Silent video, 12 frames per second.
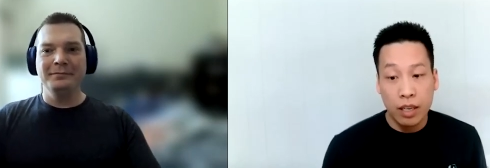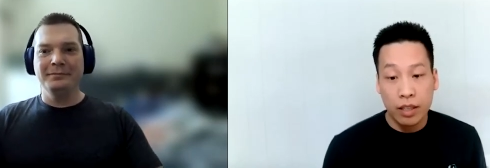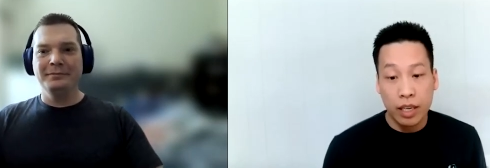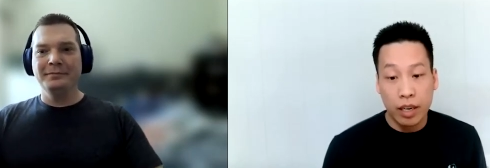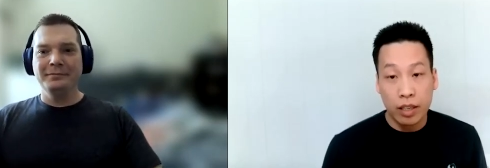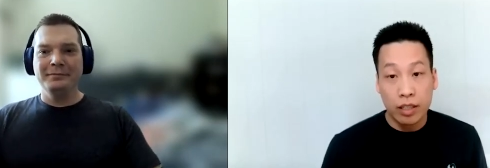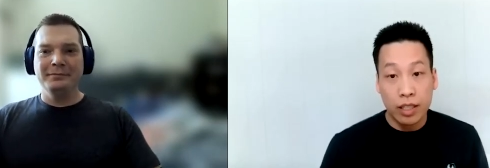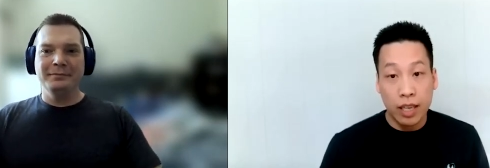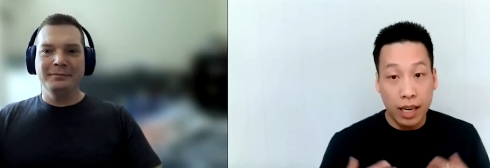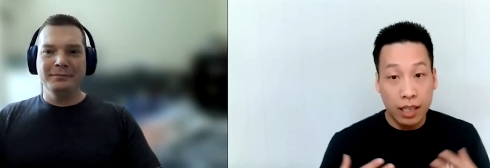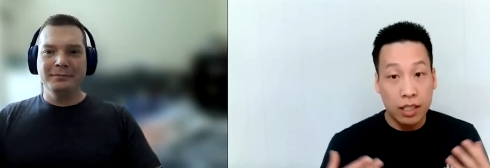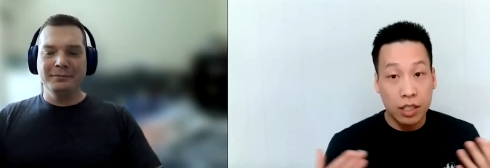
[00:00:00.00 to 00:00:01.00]
Speaker 1: their
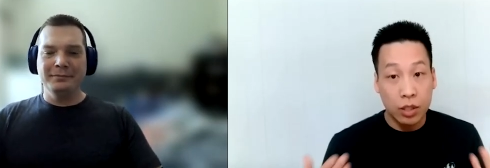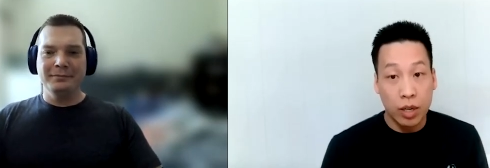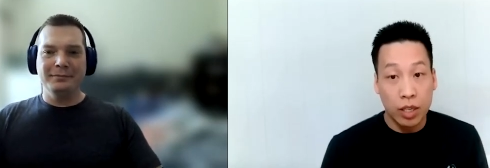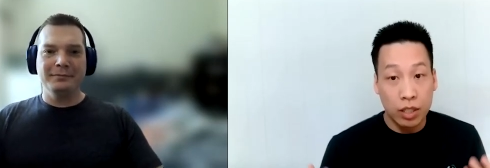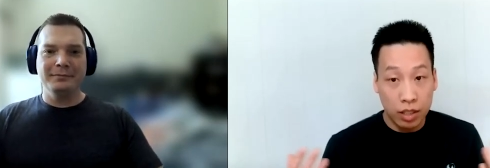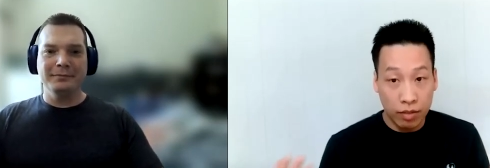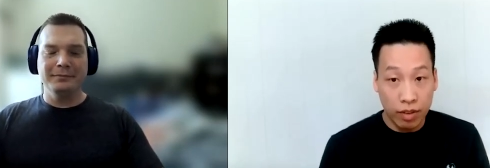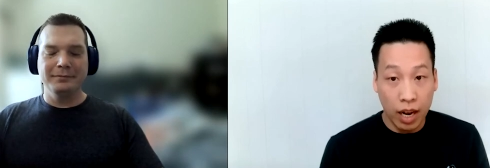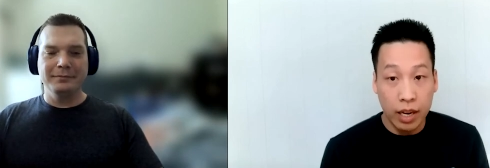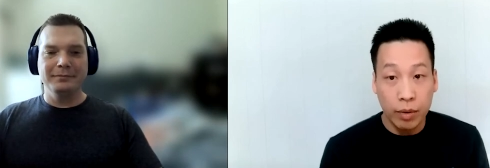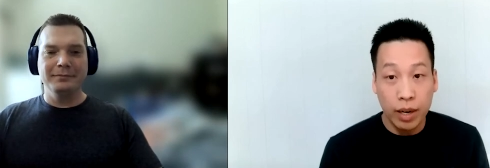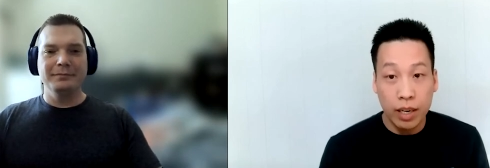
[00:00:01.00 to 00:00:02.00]
tax situations
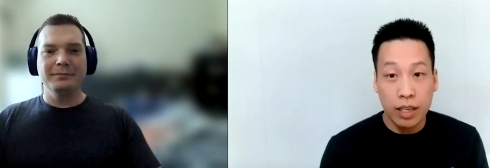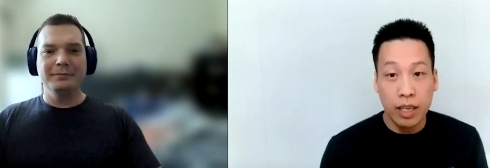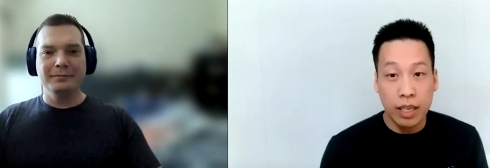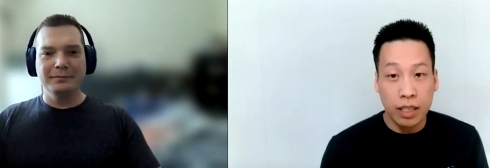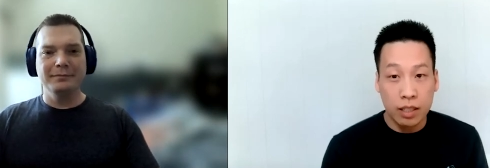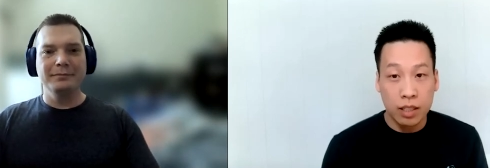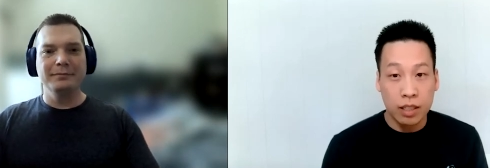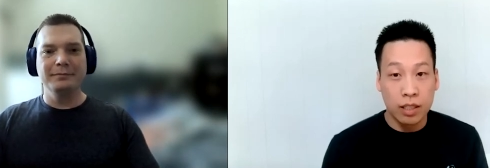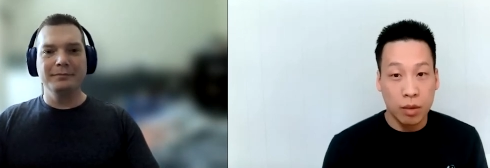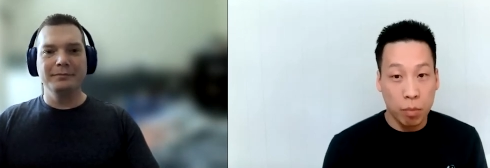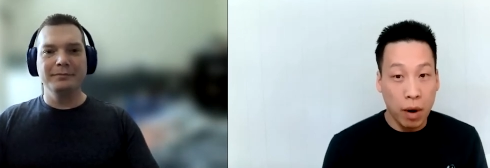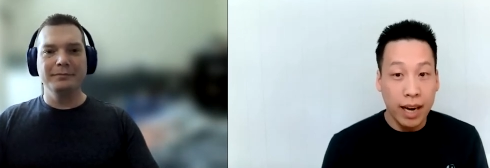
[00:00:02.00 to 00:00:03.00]
evaluated. It
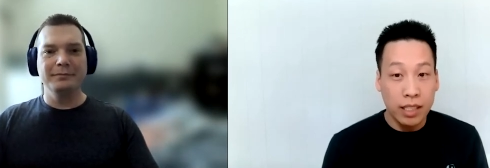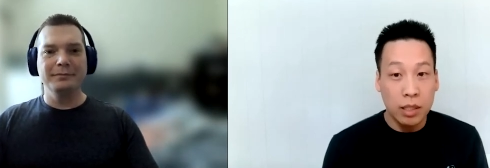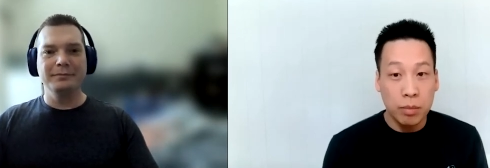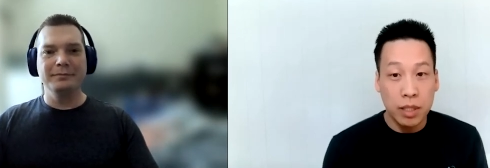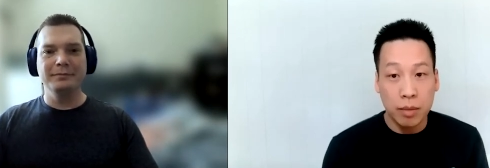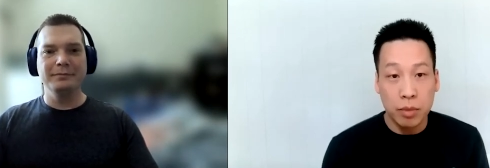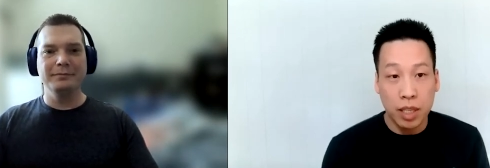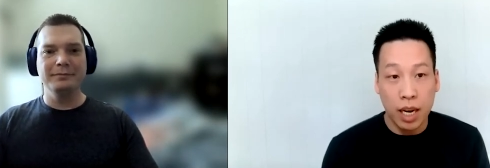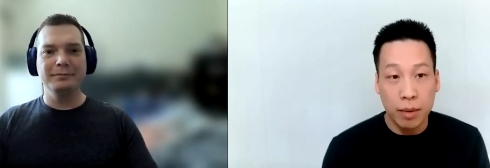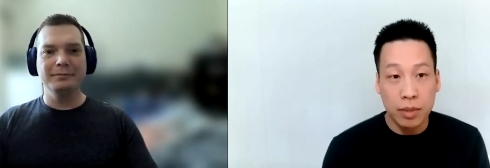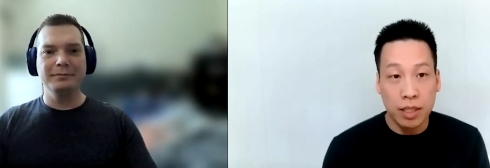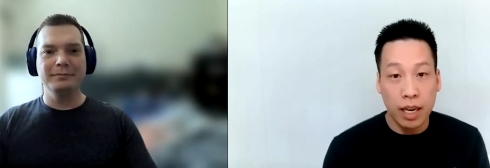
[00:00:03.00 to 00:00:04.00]
surprises me
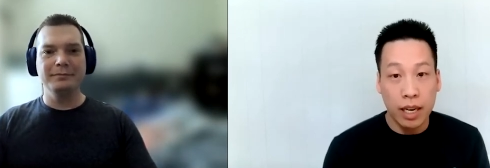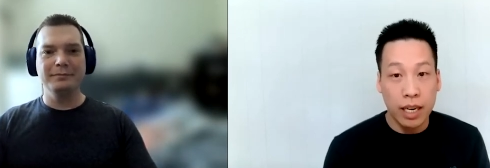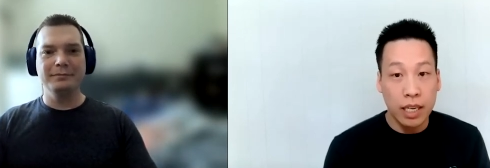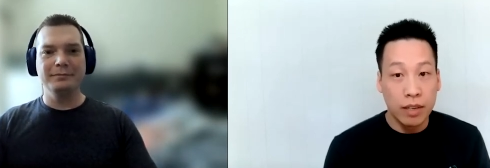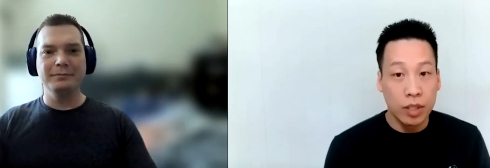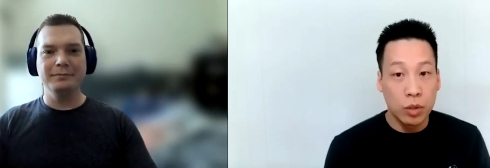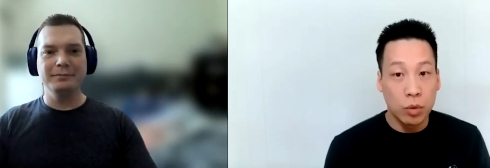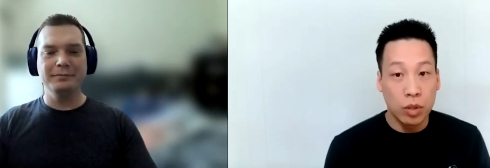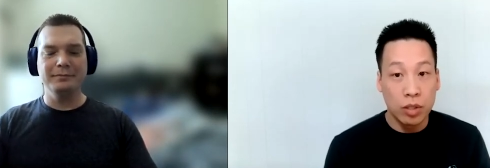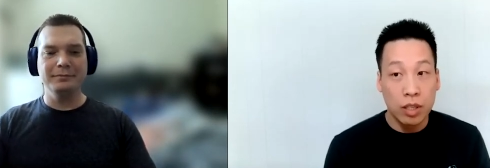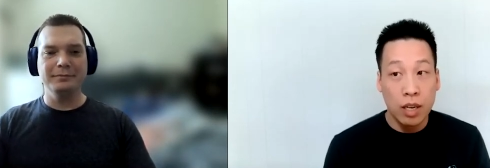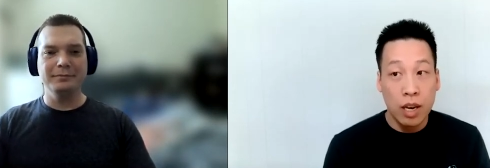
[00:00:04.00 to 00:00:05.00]
sometimes that
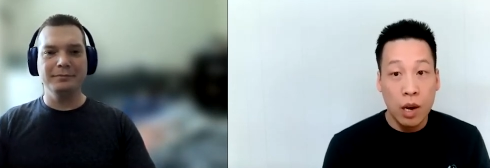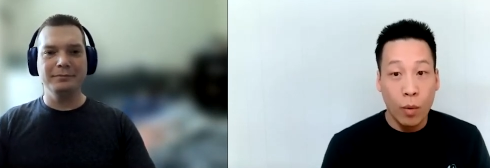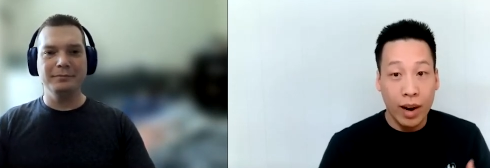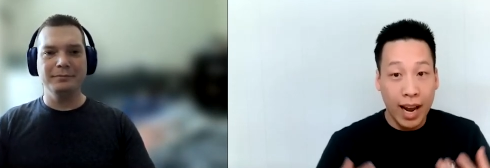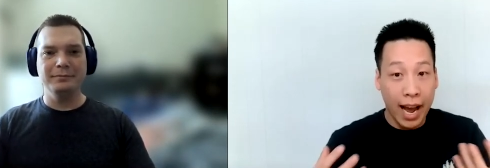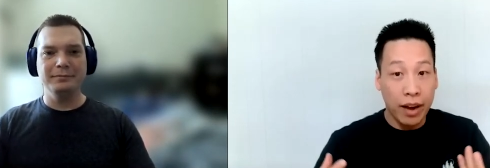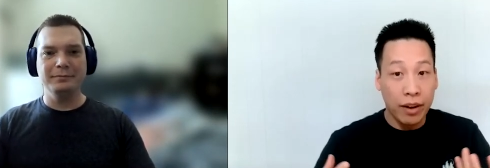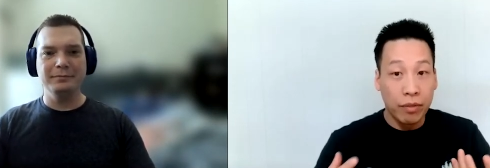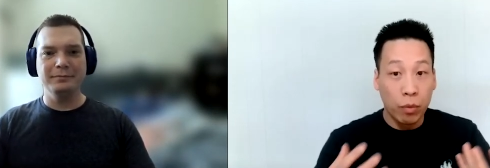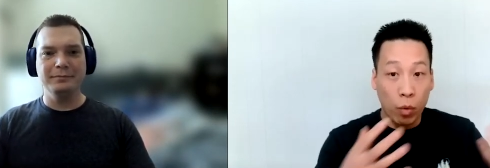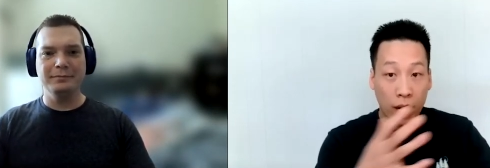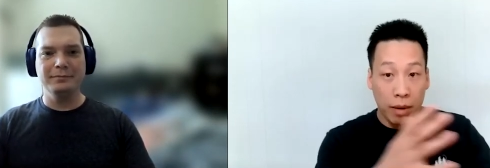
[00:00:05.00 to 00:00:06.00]
individuals would have
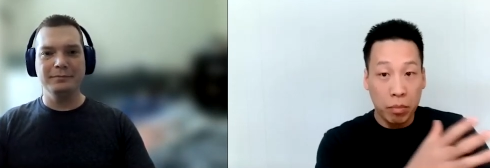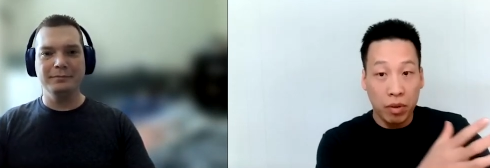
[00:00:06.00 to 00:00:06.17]
one